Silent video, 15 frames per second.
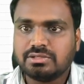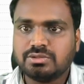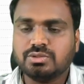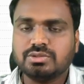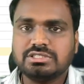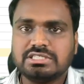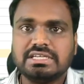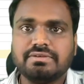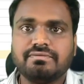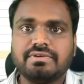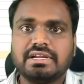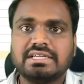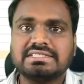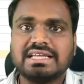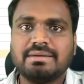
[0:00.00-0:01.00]
do see,
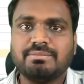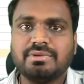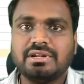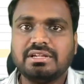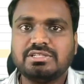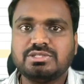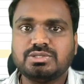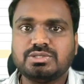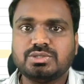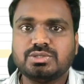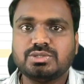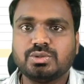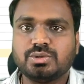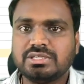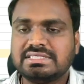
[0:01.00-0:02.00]
for example,
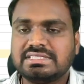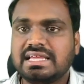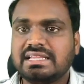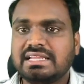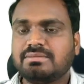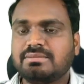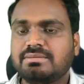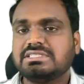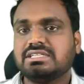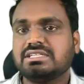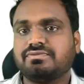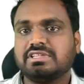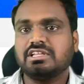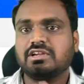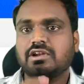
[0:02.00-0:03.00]
Zoho is there in the
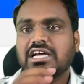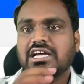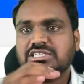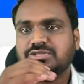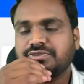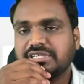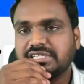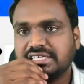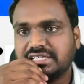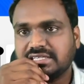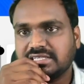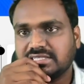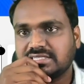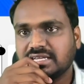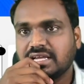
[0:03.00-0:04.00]
business last 20
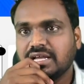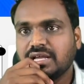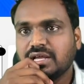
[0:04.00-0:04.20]
years.